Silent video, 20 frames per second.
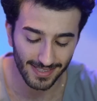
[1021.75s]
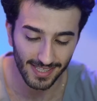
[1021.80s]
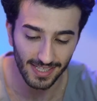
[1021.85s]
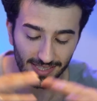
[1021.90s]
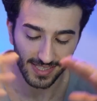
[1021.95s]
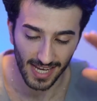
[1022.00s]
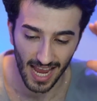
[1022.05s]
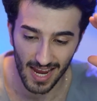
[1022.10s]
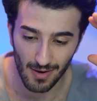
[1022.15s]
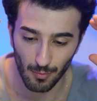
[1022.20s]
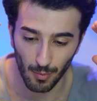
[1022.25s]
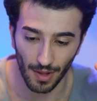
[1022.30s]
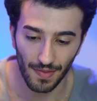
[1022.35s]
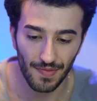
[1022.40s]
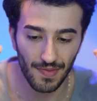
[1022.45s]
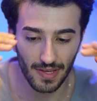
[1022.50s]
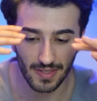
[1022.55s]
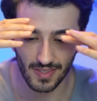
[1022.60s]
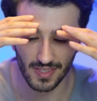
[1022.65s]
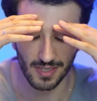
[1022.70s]
Since I want
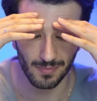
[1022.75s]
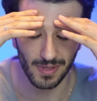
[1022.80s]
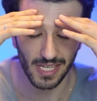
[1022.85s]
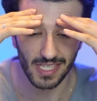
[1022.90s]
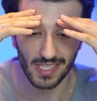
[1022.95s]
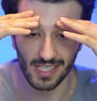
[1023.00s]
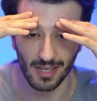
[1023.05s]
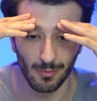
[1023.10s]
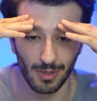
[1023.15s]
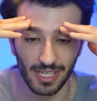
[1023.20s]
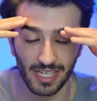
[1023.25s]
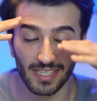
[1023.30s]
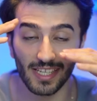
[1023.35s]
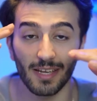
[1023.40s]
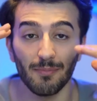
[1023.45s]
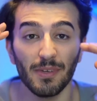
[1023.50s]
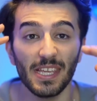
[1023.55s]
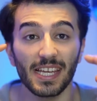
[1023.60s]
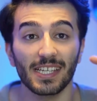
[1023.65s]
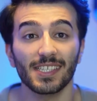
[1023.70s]
this to be someone that
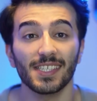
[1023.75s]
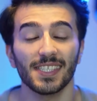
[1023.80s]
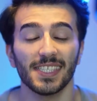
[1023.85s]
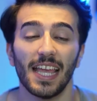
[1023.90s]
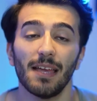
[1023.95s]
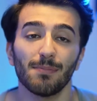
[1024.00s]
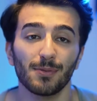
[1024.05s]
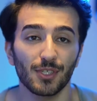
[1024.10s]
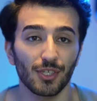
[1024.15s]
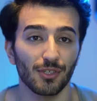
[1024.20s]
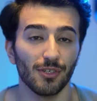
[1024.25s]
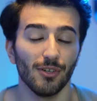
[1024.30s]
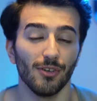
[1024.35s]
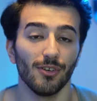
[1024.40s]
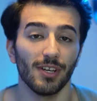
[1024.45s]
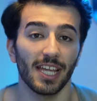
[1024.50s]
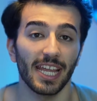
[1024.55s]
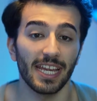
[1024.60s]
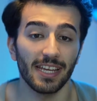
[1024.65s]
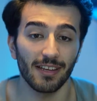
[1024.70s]
can be exceptional
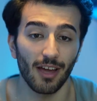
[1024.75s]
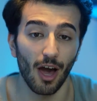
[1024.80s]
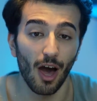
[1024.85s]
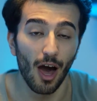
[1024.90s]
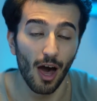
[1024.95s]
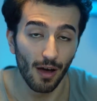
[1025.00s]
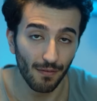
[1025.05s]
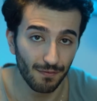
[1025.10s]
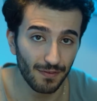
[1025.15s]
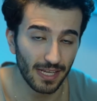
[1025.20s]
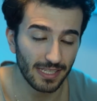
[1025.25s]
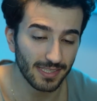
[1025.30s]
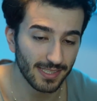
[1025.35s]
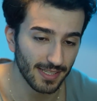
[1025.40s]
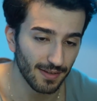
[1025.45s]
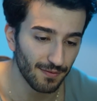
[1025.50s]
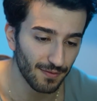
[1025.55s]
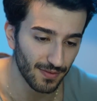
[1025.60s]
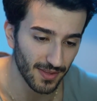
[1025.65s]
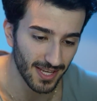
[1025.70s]
in
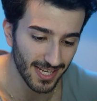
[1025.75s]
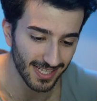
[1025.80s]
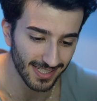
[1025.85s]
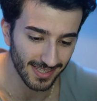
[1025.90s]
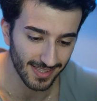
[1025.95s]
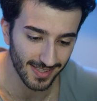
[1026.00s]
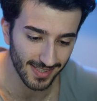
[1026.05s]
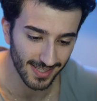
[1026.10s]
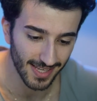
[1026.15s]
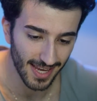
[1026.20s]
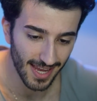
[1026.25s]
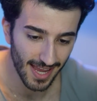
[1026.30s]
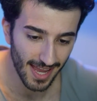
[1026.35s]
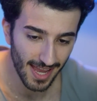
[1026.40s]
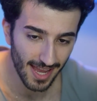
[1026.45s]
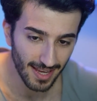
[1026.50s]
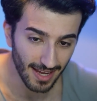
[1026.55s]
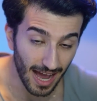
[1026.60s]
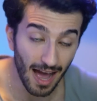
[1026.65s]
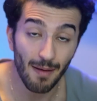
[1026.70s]
offensive things,
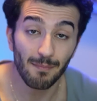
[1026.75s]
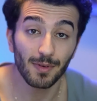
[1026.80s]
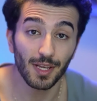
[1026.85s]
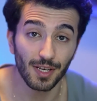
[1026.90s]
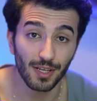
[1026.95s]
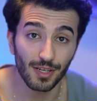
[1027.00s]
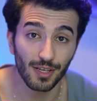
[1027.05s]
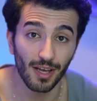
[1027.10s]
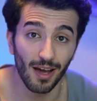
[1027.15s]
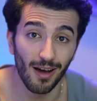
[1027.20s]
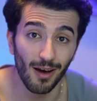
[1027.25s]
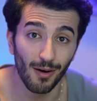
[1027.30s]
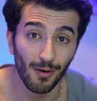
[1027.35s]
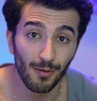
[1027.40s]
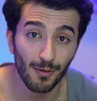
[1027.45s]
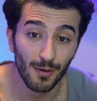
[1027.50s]
I'm gonna go